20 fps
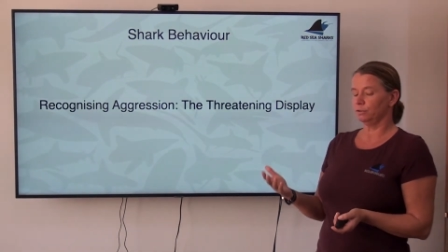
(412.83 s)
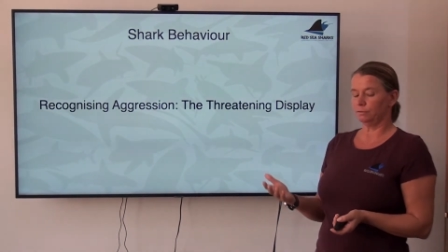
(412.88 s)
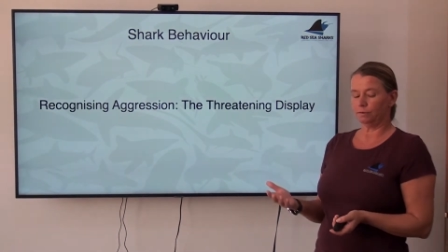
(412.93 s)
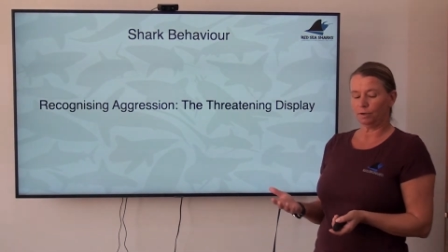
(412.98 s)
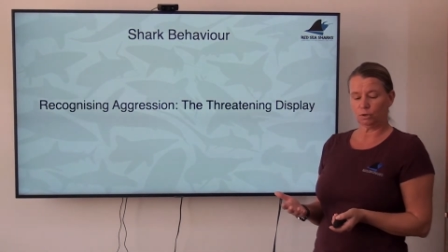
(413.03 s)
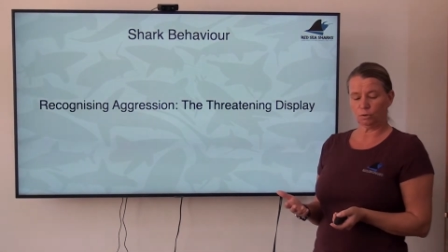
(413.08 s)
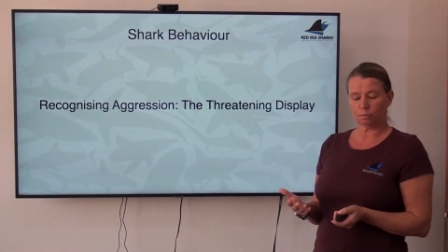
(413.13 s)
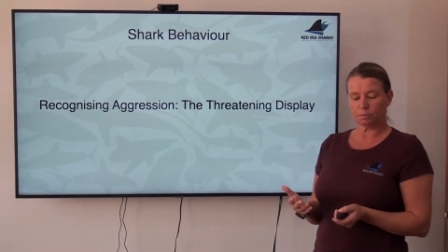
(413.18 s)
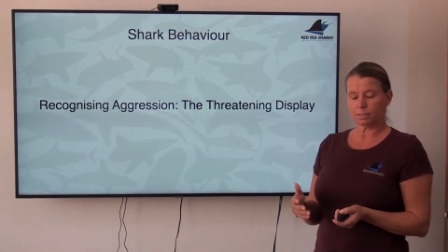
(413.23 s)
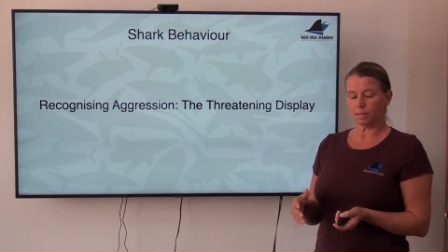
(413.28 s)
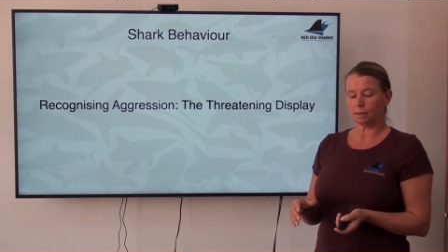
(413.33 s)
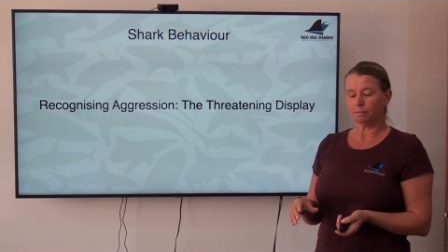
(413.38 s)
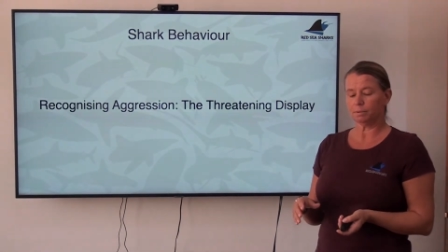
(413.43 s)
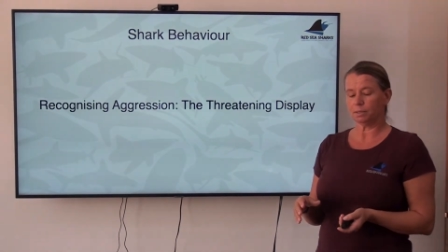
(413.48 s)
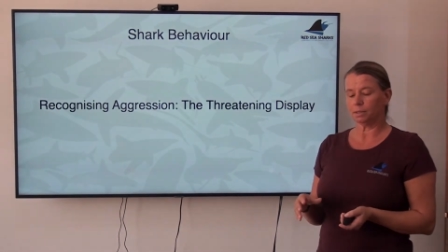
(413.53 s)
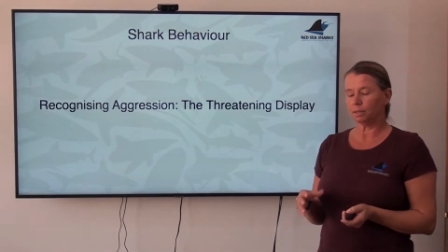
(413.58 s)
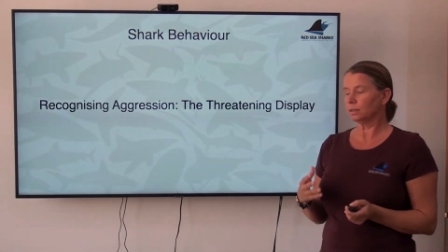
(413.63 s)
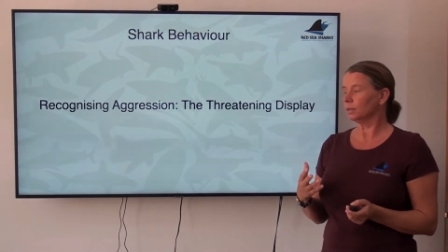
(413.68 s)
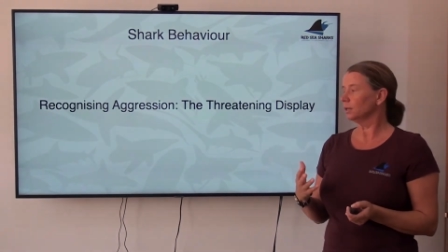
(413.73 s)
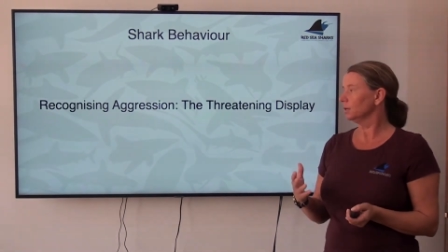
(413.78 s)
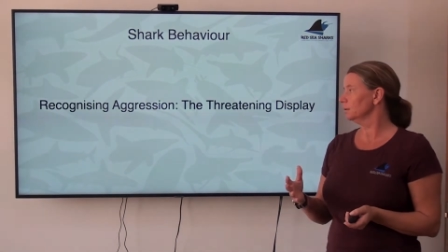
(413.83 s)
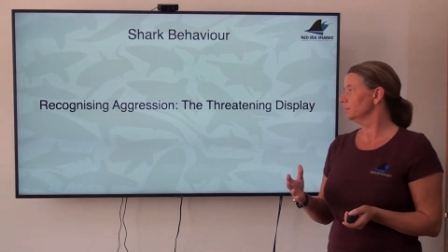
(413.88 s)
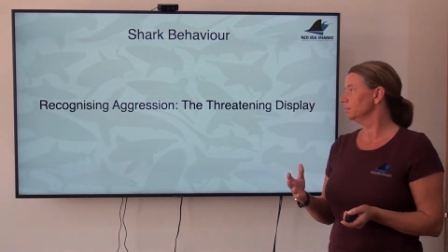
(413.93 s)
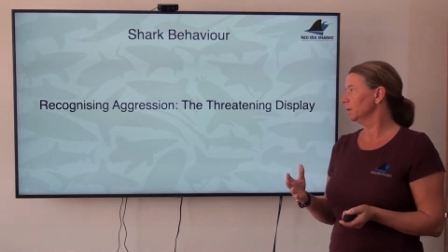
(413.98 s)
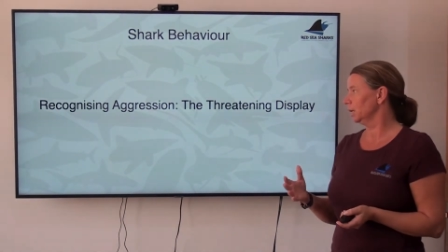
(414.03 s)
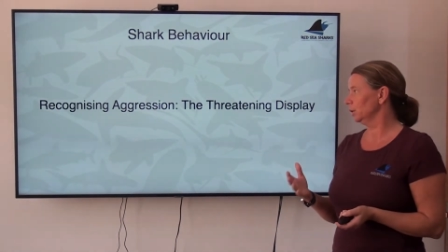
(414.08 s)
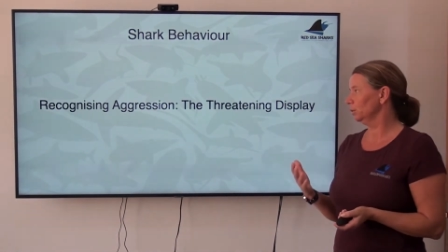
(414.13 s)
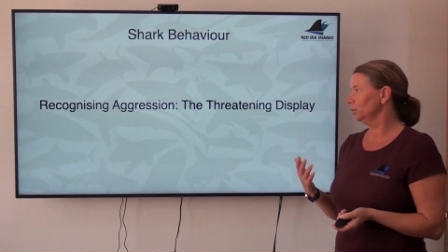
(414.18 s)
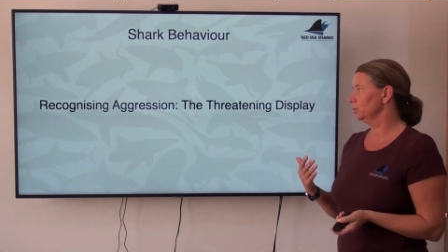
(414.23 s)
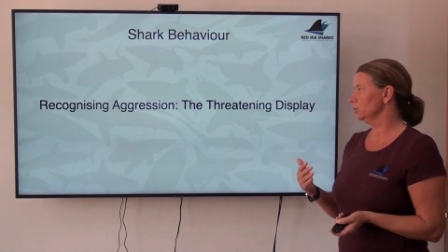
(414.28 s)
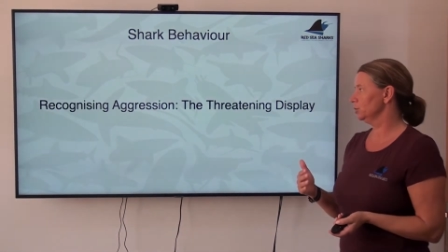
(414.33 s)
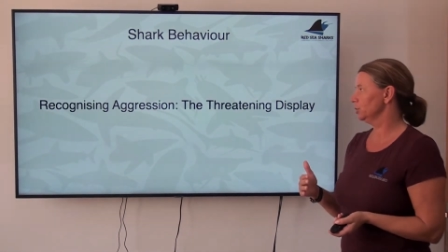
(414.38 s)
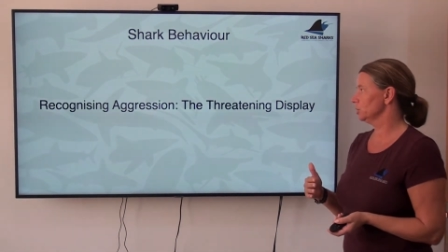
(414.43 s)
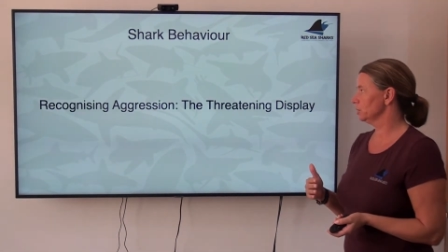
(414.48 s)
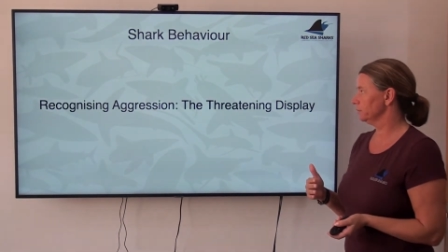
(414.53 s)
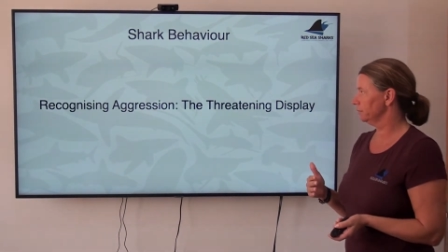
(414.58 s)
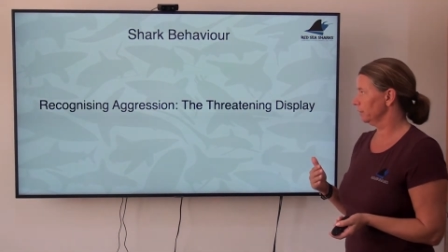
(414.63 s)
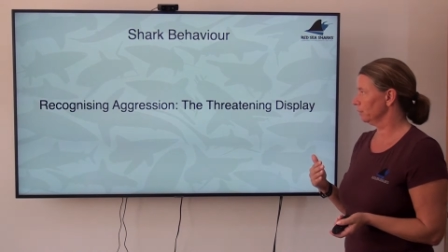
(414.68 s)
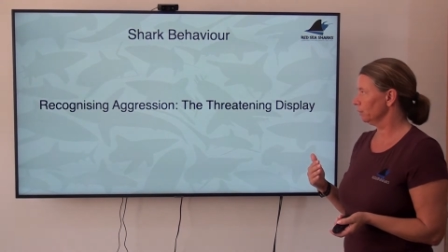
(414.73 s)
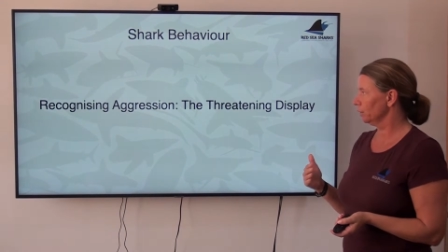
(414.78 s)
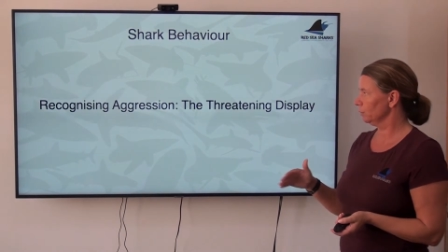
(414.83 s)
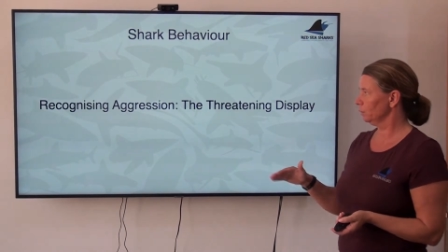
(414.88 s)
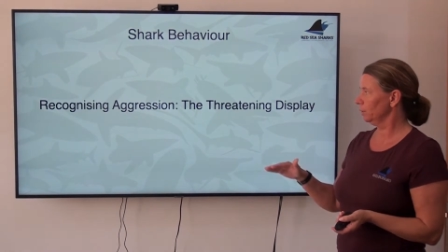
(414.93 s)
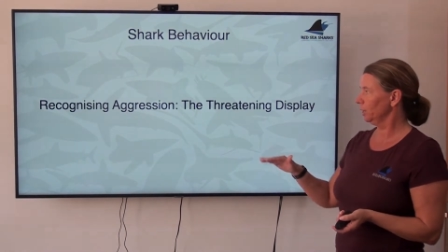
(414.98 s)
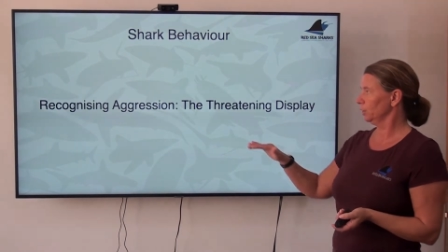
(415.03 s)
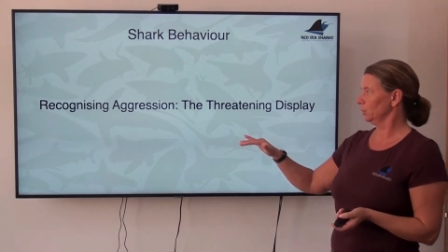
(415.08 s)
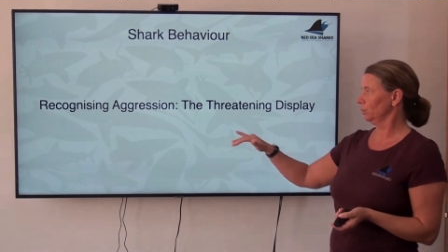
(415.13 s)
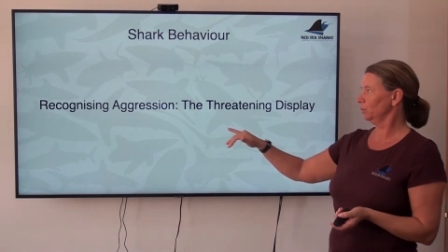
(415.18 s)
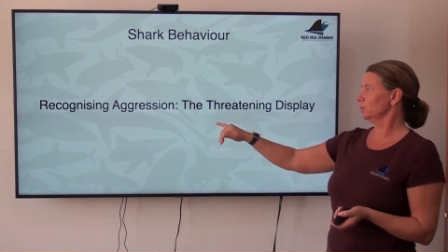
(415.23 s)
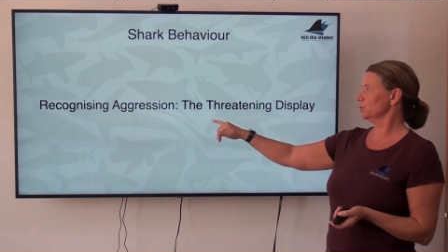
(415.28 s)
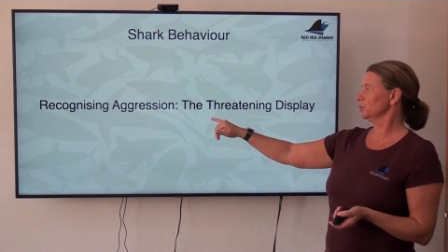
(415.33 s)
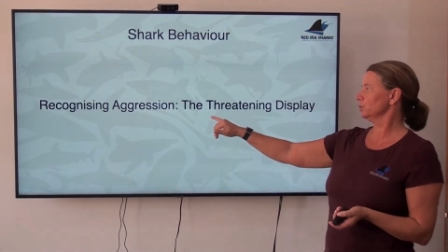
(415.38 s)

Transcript: developed something that in biology is very well known,